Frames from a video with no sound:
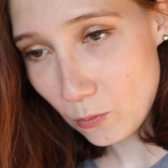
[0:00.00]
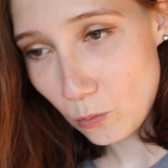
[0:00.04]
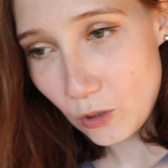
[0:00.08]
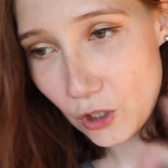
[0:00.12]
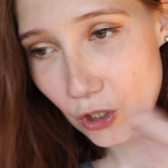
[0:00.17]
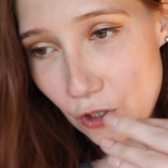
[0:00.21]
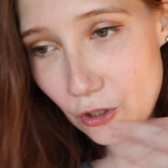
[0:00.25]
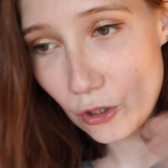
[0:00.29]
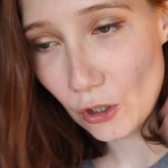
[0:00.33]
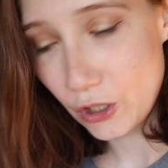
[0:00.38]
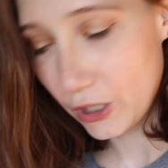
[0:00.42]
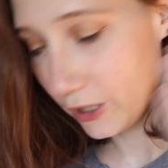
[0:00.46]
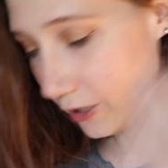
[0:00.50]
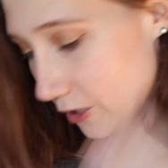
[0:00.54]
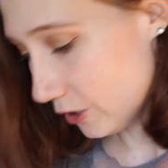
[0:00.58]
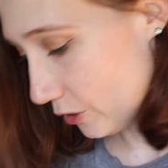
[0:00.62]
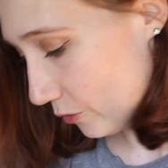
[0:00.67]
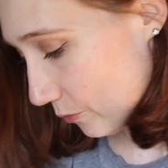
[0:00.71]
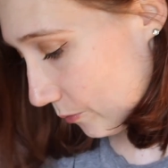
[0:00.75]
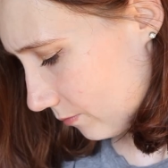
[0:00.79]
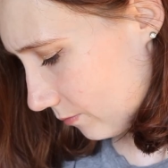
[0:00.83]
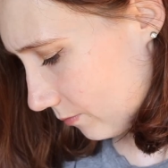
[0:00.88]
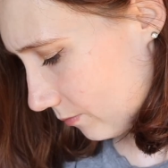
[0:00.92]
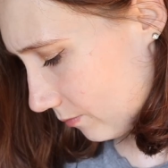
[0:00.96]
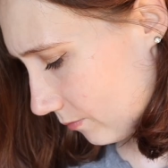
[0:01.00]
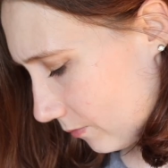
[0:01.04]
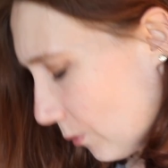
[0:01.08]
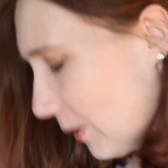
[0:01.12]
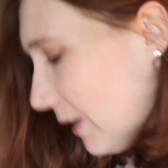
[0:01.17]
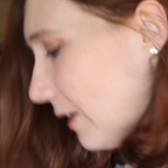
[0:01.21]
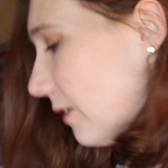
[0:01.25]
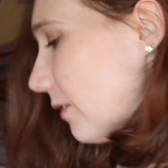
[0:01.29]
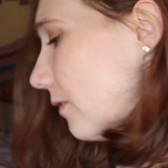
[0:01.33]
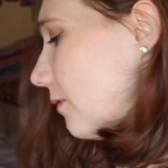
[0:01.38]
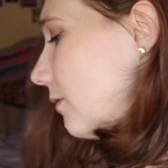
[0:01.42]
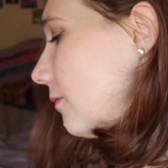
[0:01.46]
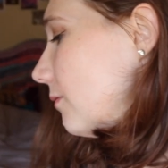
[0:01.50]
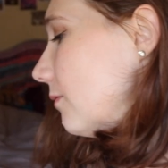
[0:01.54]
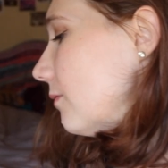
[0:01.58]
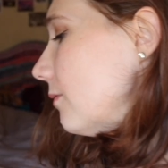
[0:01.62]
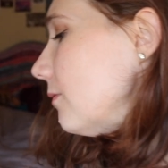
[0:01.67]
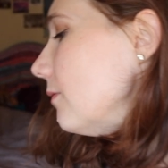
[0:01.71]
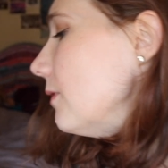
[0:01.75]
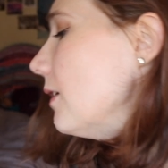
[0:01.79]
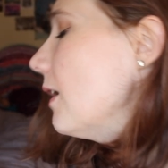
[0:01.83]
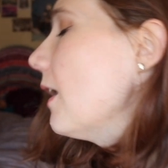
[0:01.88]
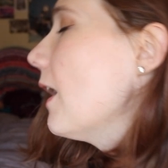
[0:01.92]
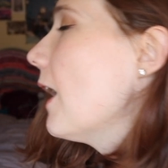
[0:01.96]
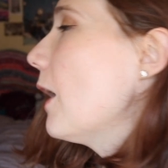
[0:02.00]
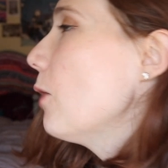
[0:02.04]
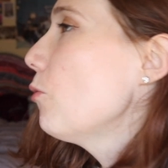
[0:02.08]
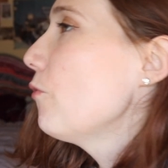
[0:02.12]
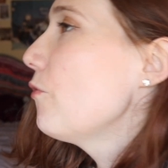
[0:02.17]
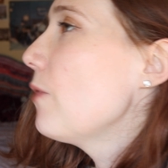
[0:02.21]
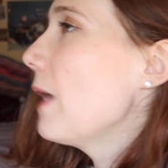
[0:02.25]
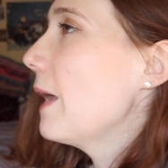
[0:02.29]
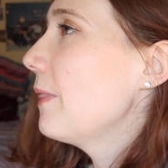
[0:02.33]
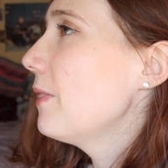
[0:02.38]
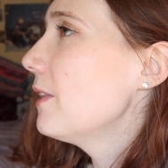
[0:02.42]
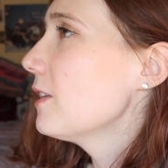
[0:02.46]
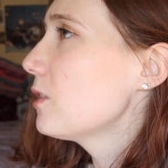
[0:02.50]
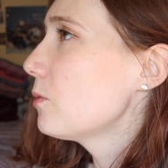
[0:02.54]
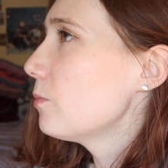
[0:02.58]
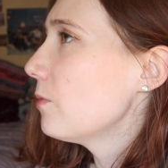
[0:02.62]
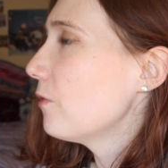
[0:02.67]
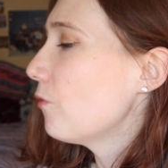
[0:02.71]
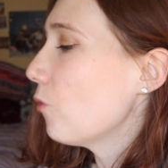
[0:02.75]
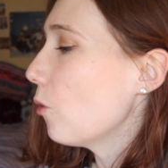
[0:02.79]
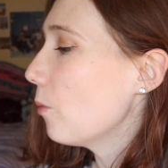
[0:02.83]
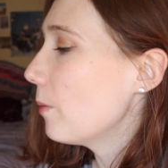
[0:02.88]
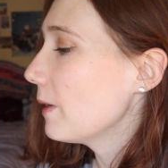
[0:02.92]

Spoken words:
We're just going to continue. Wait, I don't know if we had this before,